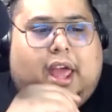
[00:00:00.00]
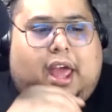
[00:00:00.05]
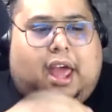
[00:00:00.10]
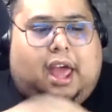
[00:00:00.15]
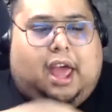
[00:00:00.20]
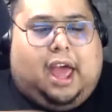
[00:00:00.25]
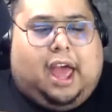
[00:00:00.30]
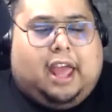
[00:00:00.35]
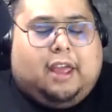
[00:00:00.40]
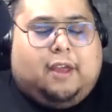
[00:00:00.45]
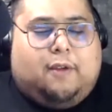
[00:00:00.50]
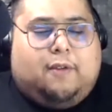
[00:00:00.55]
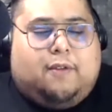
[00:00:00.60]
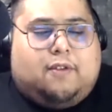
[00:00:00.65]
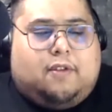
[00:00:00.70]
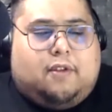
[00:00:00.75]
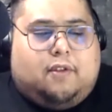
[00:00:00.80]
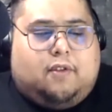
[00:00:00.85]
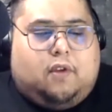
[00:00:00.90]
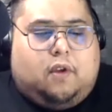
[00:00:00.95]
I
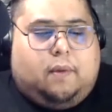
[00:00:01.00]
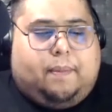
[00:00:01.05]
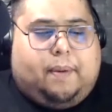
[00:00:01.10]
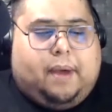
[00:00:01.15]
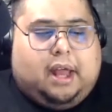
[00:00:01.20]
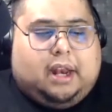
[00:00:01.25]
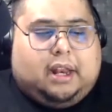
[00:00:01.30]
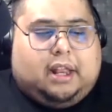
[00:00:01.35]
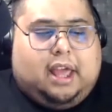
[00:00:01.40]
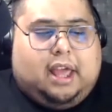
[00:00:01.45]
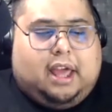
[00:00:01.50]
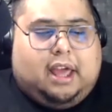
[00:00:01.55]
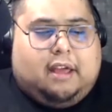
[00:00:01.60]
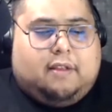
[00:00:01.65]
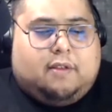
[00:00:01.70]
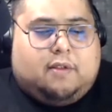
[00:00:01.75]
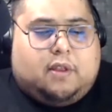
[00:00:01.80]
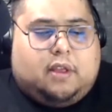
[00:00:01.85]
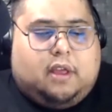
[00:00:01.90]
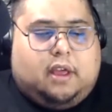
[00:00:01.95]
used to do a
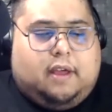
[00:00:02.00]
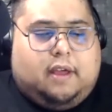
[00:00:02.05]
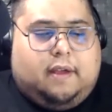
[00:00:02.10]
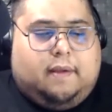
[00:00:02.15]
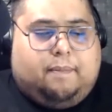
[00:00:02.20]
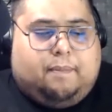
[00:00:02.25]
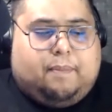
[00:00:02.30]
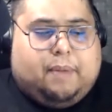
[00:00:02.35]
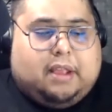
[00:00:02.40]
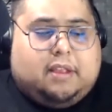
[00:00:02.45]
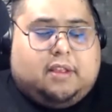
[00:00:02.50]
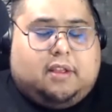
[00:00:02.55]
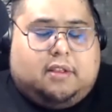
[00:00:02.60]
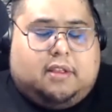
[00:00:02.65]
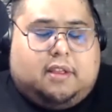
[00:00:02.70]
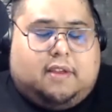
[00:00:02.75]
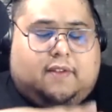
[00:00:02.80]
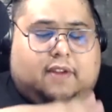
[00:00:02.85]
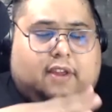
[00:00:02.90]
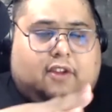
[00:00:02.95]
podcast based on
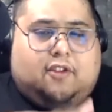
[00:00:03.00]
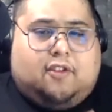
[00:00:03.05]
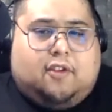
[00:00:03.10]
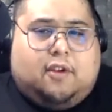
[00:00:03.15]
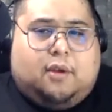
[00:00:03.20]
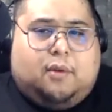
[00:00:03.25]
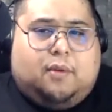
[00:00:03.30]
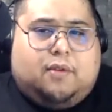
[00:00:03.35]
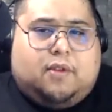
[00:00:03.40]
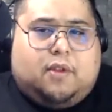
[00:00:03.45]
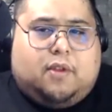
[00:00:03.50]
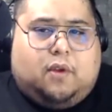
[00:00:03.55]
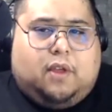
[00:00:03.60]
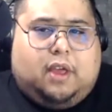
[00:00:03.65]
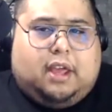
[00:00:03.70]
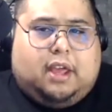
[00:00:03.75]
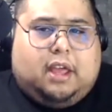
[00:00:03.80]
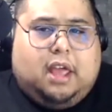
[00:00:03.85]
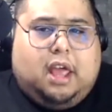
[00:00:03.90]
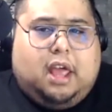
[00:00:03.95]
TV shows. So
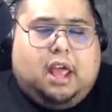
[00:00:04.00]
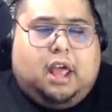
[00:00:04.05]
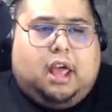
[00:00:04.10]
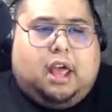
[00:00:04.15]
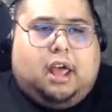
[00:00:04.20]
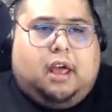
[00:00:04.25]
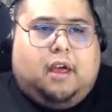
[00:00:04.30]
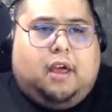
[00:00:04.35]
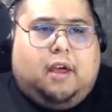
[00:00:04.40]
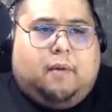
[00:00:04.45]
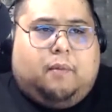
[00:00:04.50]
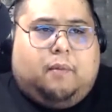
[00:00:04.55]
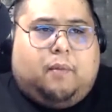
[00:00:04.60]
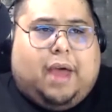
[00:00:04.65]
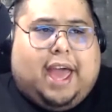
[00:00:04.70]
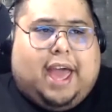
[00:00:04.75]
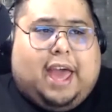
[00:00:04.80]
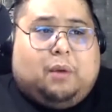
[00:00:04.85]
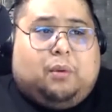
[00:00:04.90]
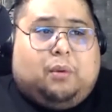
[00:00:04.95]
like
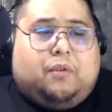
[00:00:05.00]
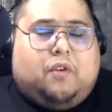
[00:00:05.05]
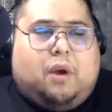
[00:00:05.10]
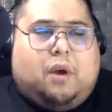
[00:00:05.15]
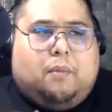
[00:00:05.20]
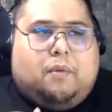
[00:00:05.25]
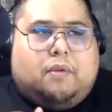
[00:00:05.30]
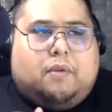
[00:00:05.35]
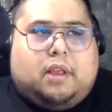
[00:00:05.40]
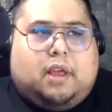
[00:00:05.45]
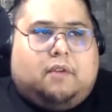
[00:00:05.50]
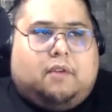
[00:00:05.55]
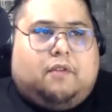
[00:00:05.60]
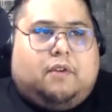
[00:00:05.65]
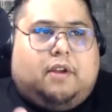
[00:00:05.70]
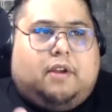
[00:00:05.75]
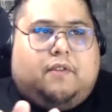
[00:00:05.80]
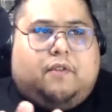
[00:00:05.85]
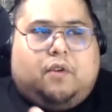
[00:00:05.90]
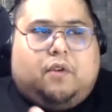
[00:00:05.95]
I had one for almost
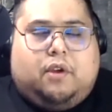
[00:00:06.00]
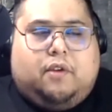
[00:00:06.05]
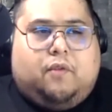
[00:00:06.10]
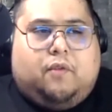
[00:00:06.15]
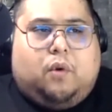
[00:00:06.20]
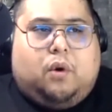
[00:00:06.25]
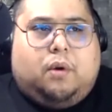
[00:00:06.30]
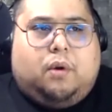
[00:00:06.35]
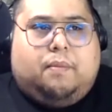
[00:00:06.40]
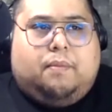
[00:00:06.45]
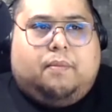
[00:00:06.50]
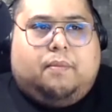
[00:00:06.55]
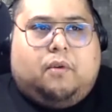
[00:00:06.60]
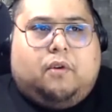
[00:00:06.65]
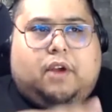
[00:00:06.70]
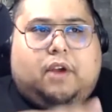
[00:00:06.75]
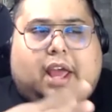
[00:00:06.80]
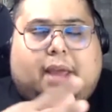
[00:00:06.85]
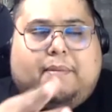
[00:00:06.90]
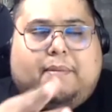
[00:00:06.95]
every Freeform
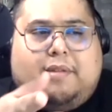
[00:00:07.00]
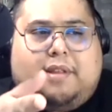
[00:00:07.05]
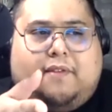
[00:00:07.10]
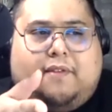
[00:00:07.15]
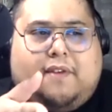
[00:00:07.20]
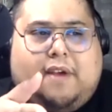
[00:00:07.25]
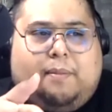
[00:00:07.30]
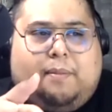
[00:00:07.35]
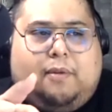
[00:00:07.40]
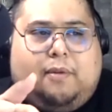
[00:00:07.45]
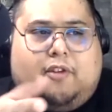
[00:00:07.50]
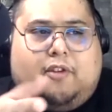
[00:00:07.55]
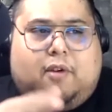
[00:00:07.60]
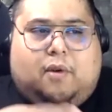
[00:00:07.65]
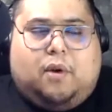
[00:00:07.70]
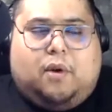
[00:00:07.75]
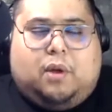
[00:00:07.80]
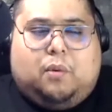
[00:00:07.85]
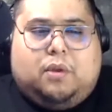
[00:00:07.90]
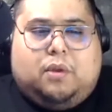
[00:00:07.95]
or ABC Family
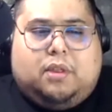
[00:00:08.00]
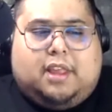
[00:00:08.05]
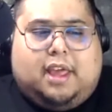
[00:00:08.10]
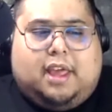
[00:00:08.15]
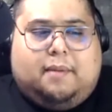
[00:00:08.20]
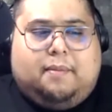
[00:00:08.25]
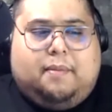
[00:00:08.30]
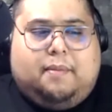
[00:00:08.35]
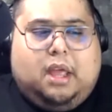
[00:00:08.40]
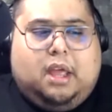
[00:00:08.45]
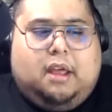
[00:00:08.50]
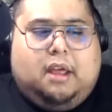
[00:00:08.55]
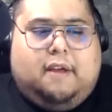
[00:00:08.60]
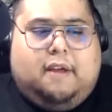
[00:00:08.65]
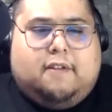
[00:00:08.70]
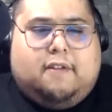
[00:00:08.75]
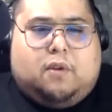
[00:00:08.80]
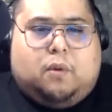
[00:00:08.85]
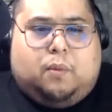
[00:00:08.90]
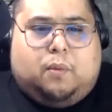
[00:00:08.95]
show at one time.
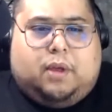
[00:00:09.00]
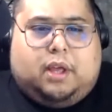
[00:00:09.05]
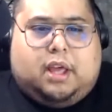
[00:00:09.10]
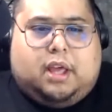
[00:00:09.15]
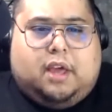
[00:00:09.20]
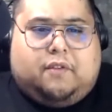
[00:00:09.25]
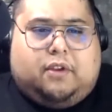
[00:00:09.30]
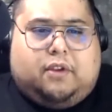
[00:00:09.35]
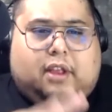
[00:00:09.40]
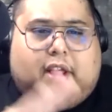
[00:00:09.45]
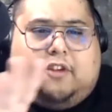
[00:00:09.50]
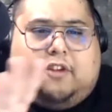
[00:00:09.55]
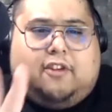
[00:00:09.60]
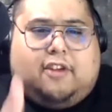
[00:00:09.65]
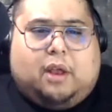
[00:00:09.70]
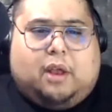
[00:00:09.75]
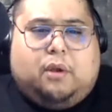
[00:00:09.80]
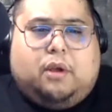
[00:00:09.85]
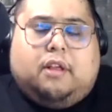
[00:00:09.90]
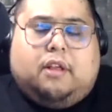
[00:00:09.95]
So we covered like
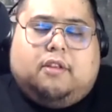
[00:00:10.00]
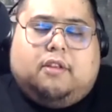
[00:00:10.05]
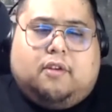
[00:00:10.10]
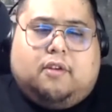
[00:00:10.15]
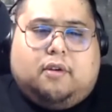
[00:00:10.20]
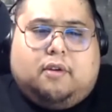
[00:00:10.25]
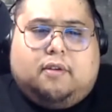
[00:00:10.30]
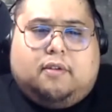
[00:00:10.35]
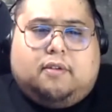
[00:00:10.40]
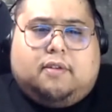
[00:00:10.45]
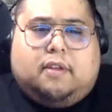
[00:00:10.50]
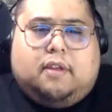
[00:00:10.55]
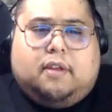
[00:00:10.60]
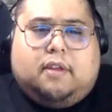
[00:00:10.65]
Shadowhunters,